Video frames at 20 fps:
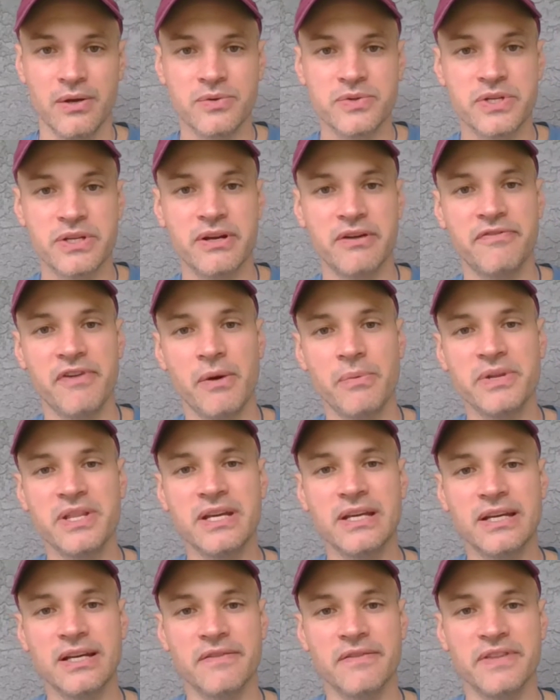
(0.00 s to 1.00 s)
So that if I were
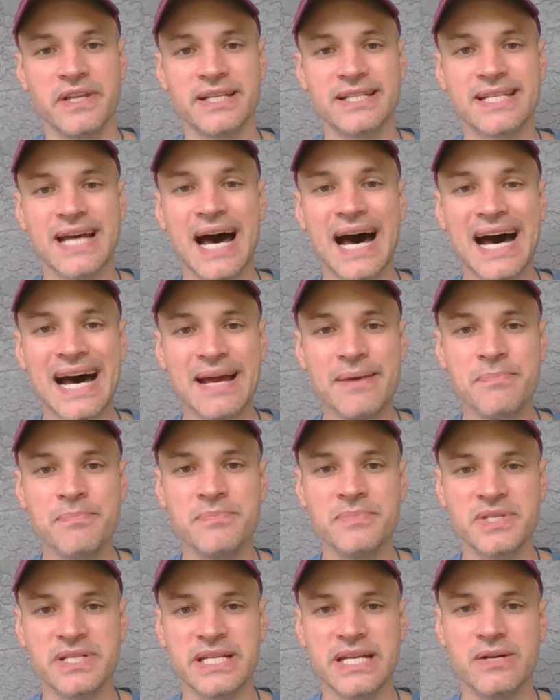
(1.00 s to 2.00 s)
thinking of the
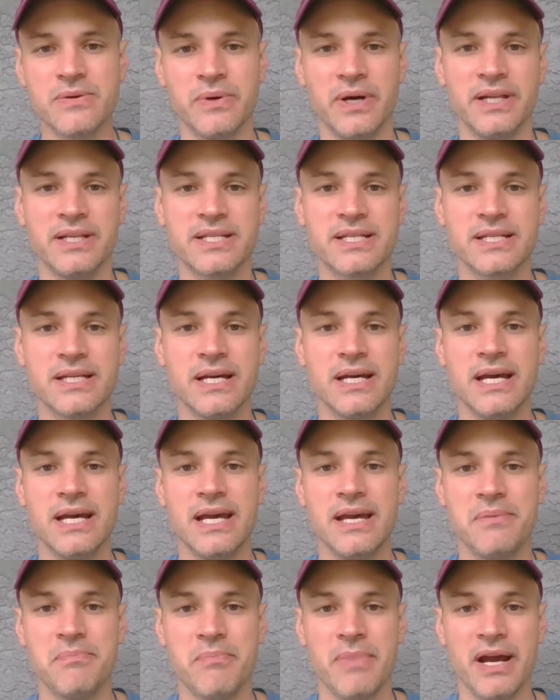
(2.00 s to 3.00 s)
time sequence,
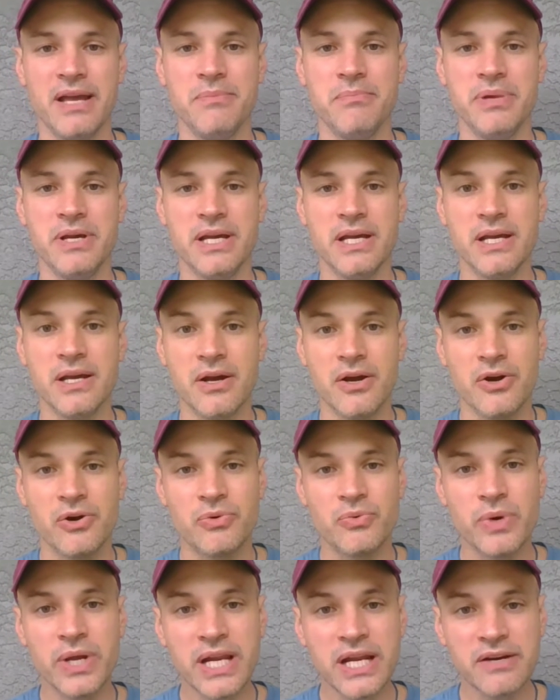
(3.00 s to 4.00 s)
it might be
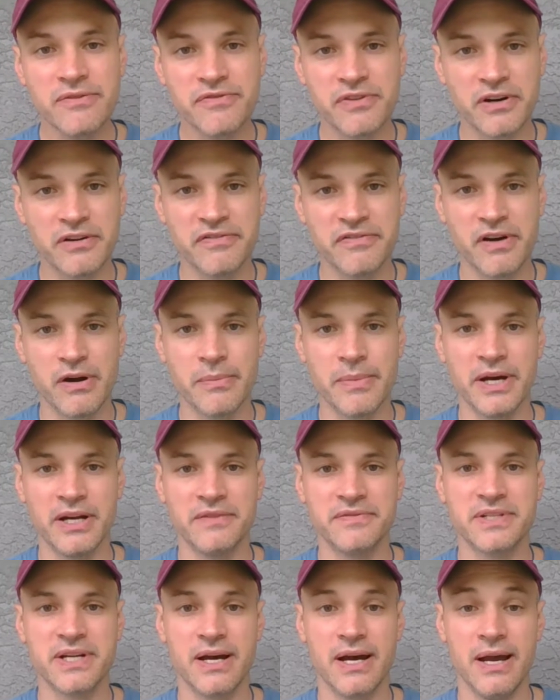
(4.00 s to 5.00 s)
reading for a fair amount
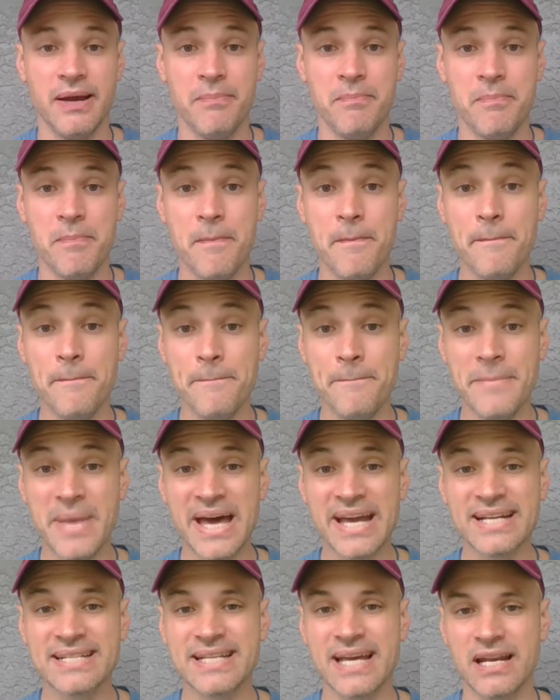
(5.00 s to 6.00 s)
of time,
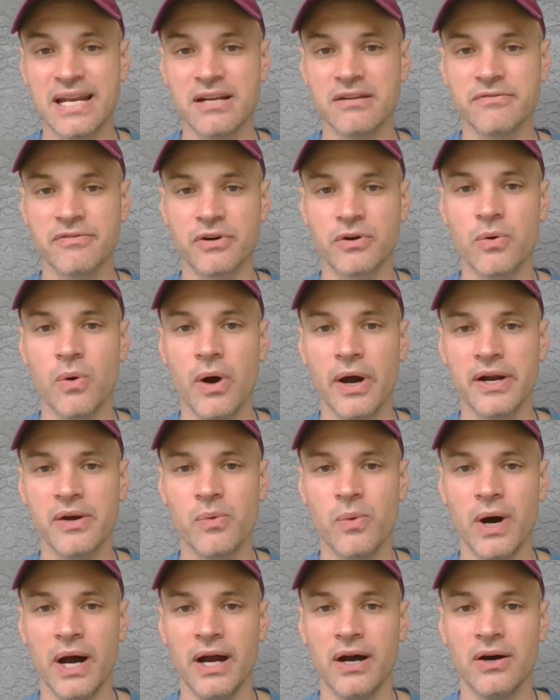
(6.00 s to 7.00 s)
meditating for quite a
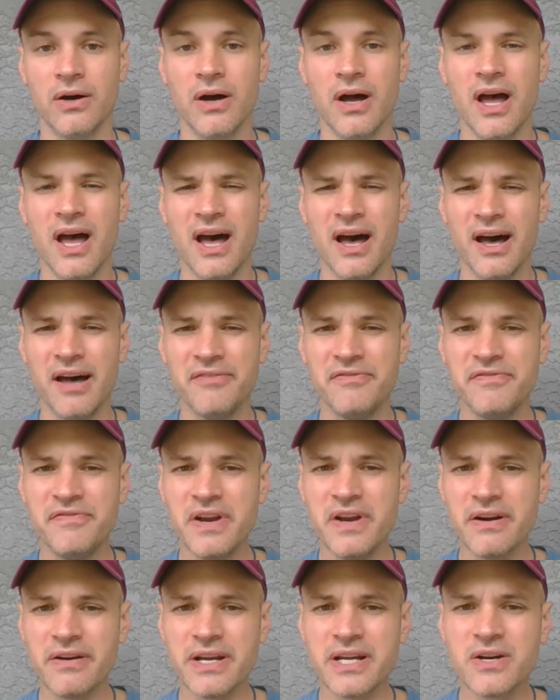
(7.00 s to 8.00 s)
while, a
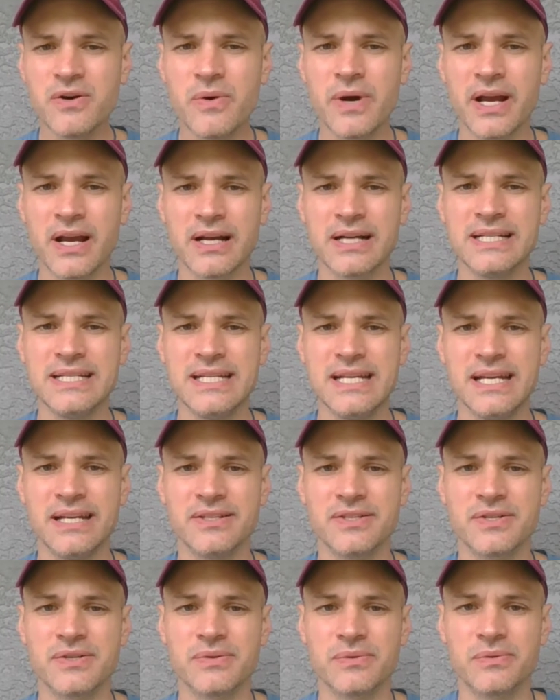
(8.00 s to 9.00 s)
very quick
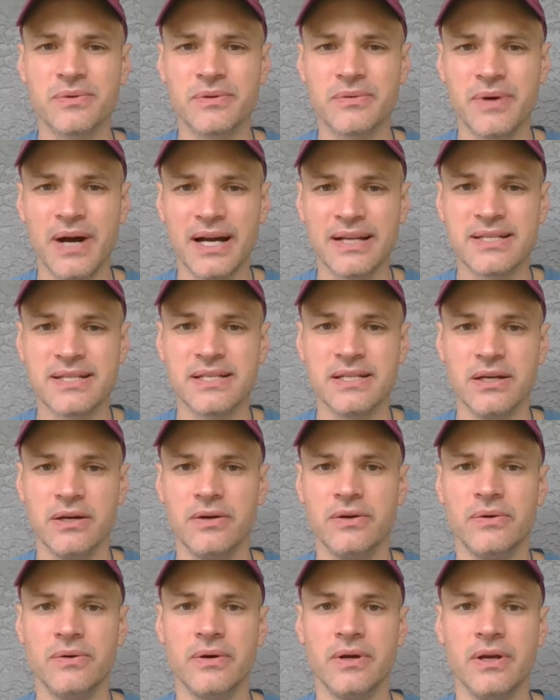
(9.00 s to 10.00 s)
condensed
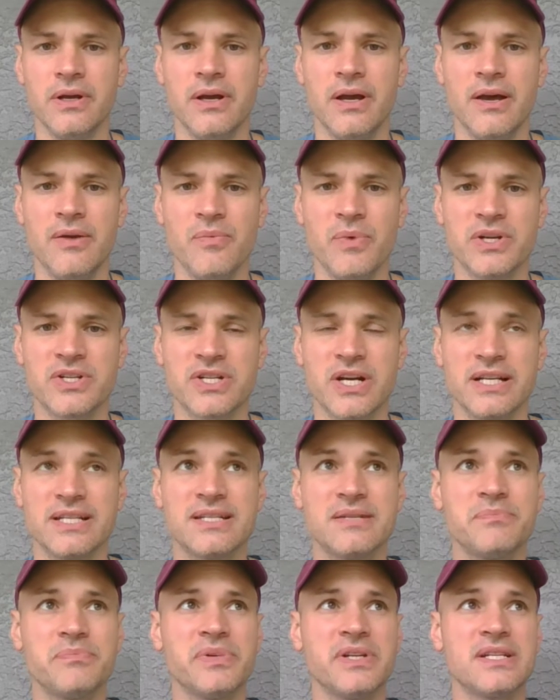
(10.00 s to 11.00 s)
oratio in which I
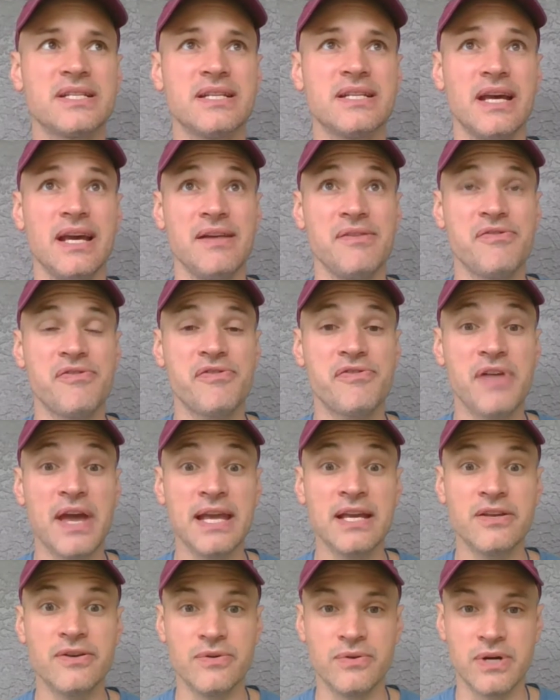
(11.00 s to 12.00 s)
simply say,
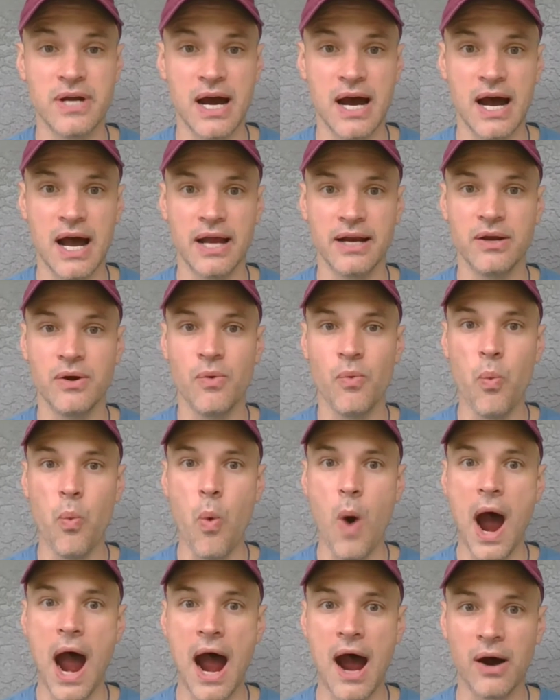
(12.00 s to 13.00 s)
Thank you, God.
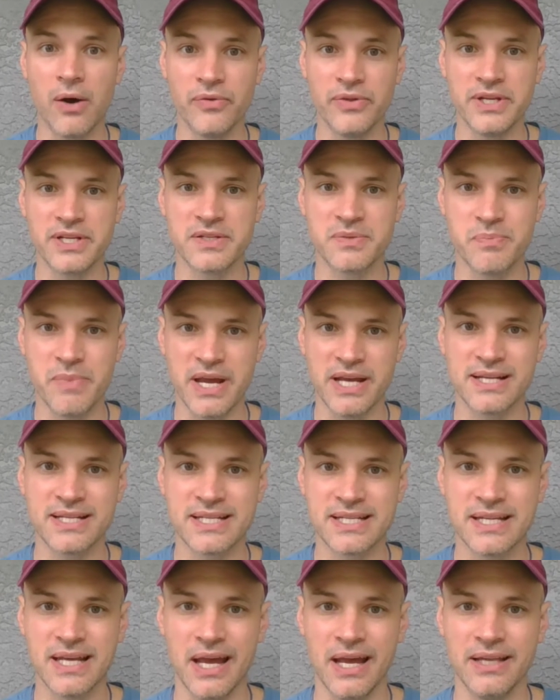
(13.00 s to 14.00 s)
Wow, this makes
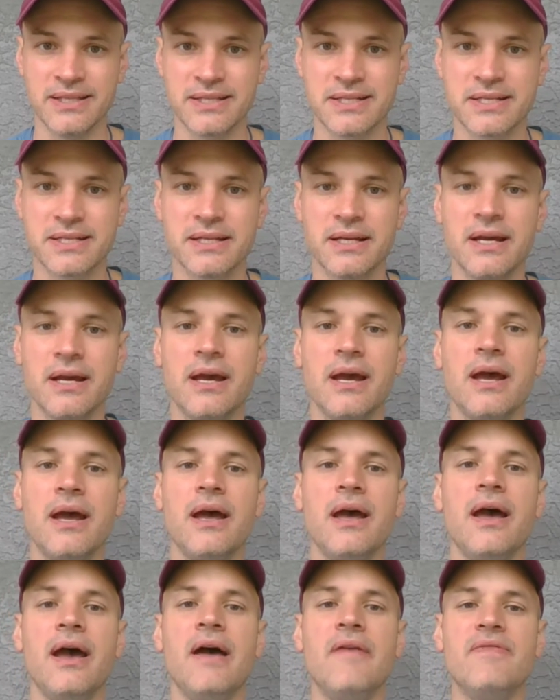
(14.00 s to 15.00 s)
sense.
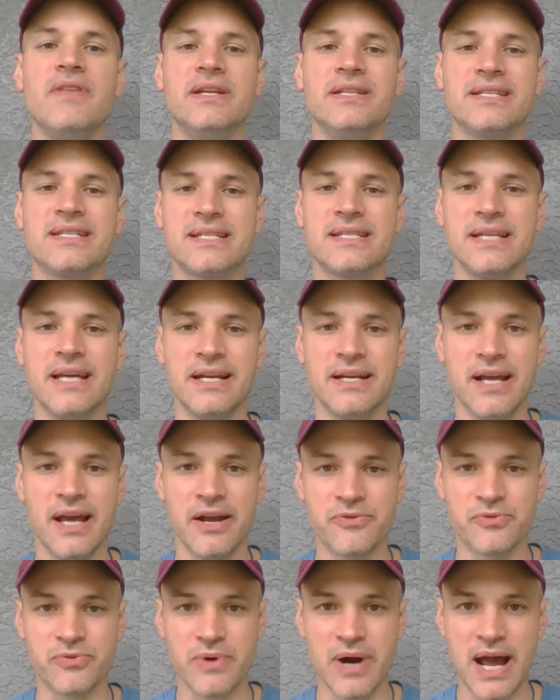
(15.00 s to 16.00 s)
And then sit
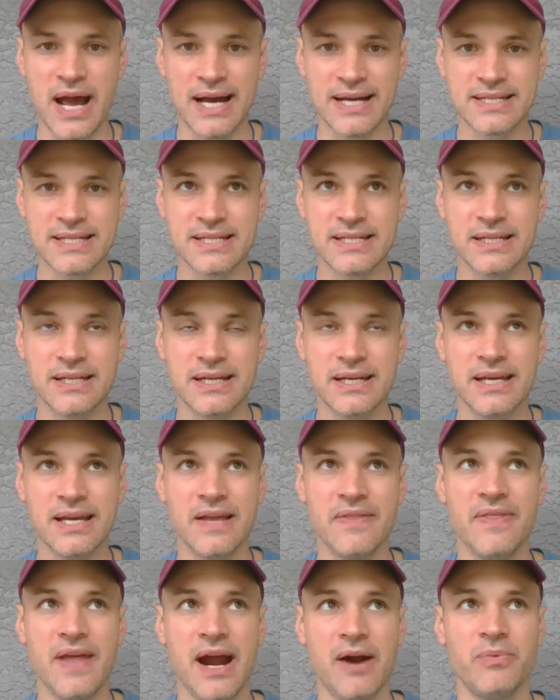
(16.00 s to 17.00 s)
and rest
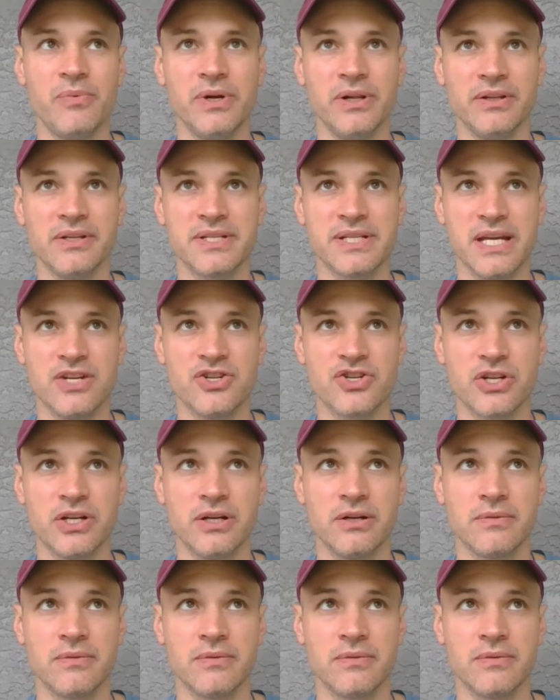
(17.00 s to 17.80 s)
in that realization.